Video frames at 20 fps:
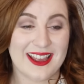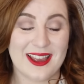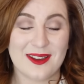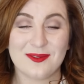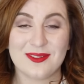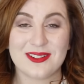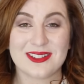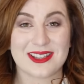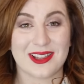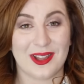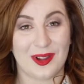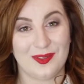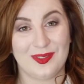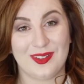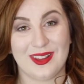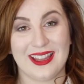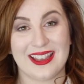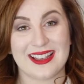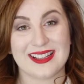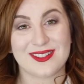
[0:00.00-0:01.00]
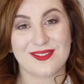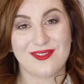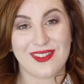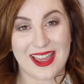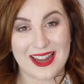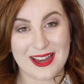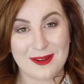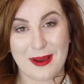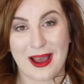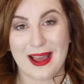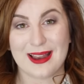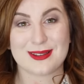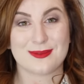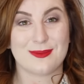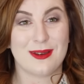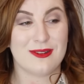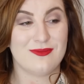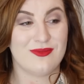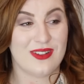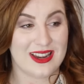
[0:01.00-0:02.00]
it was lovely. It's very
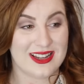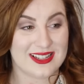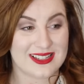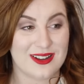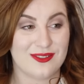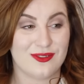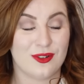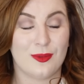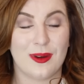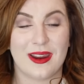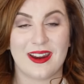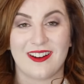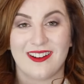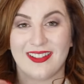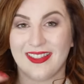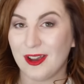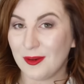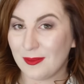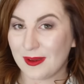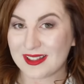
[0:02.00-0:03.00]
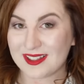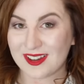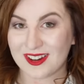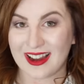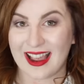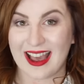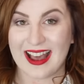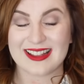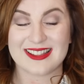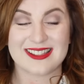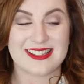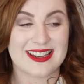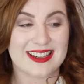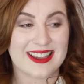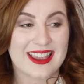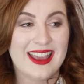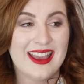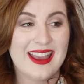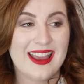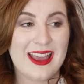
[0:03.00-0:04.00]
pantomime, very self-aware, a little bit
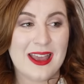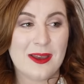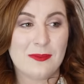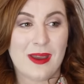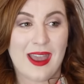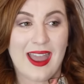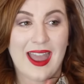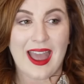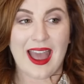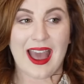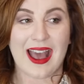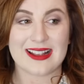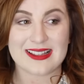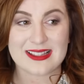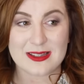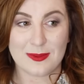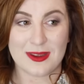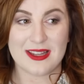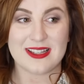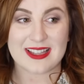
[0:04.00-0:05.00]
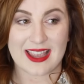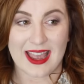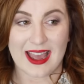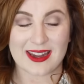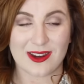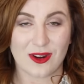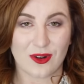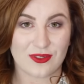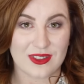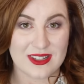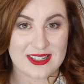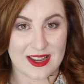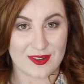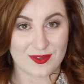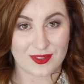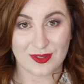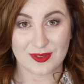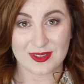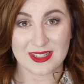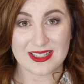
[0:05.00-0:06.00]
sarcastic, but it has to be to carry off the
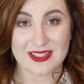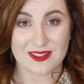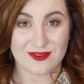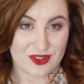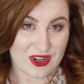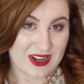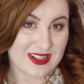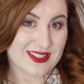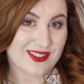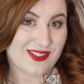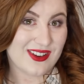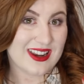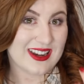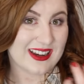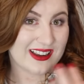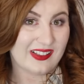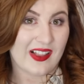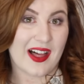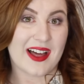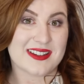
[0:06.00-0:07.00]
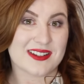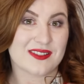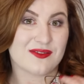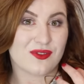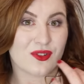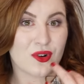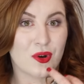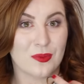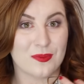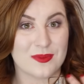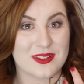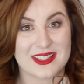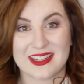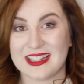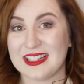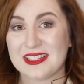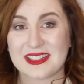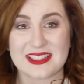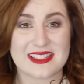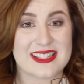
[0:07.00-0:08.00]
difficulties of transferring Aladdin from
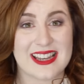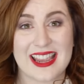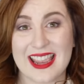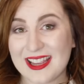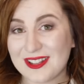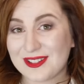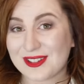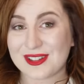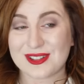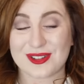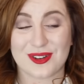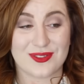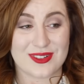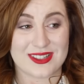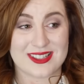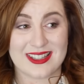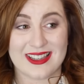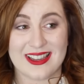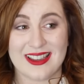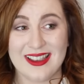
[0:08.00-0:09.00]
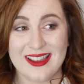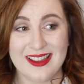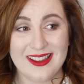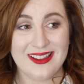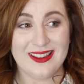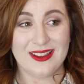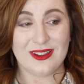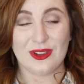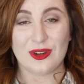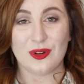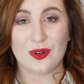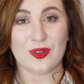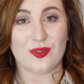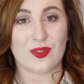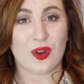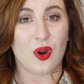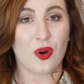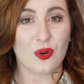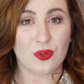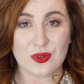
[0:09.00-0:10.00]
screen to stage, because obviously, you know,
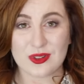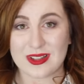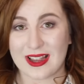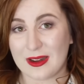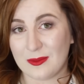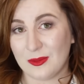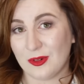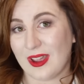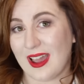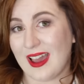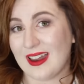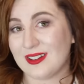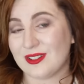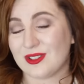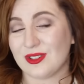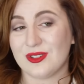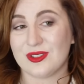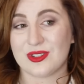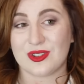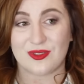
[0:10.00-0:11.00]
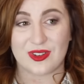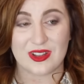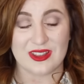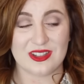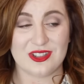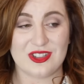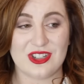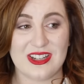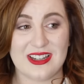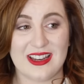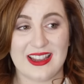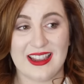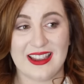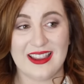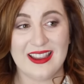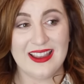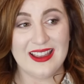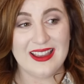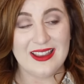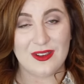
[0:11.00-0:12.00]
you've got all those animal characters, you've got the
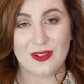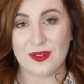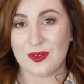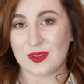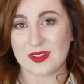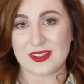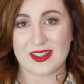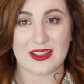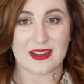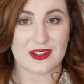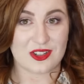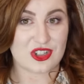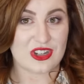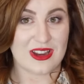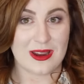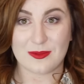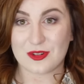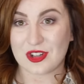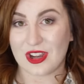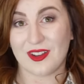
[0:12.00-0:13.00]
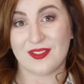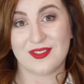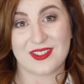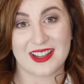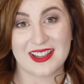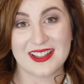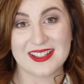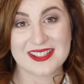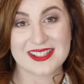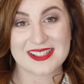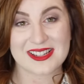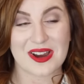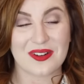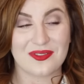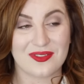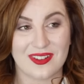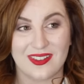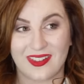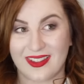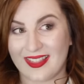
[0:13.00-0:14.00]
genie who's like shape-shifting and
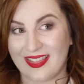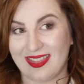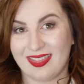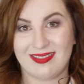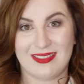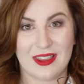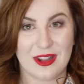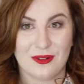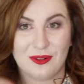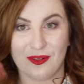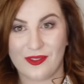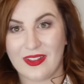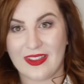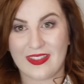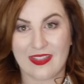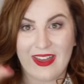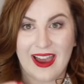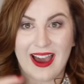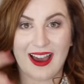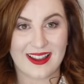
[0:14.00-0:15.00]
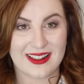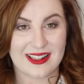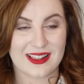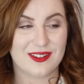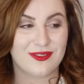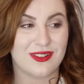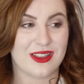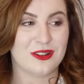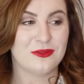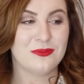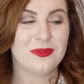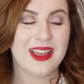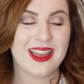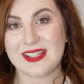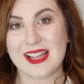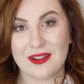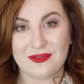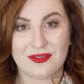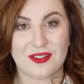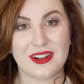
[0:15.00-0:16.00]
stuff at like, you know, like that in the film.
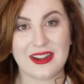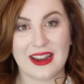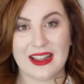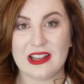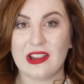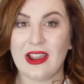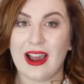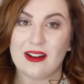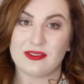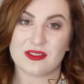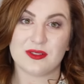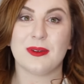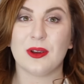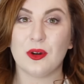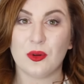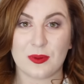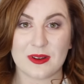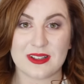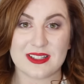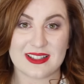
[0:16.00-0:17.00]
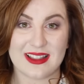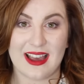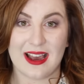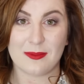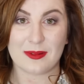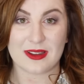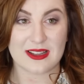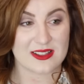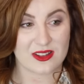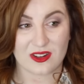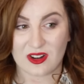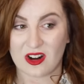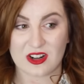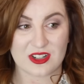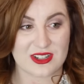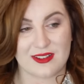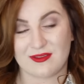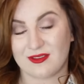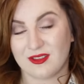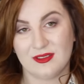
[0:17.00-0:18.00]
Different, and you have to be open to that because there
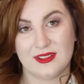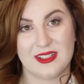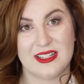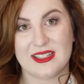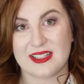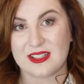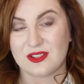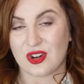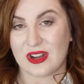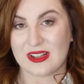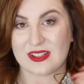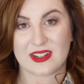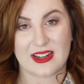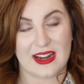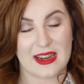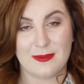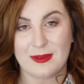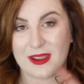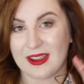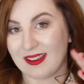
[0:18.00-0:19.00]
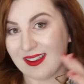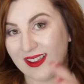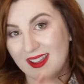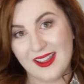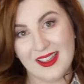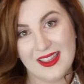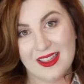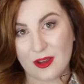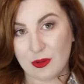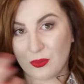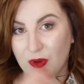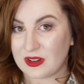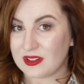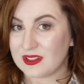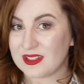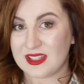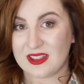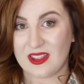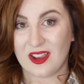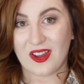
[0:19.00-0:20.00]
are difficulties in transcribing
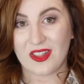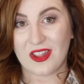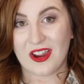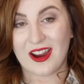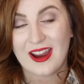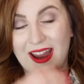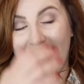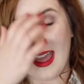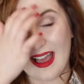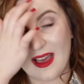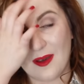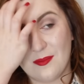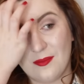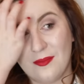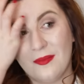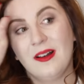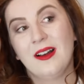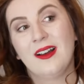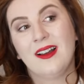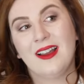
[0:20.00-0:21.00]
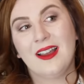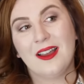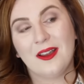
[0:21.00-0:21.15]
one to the other, um,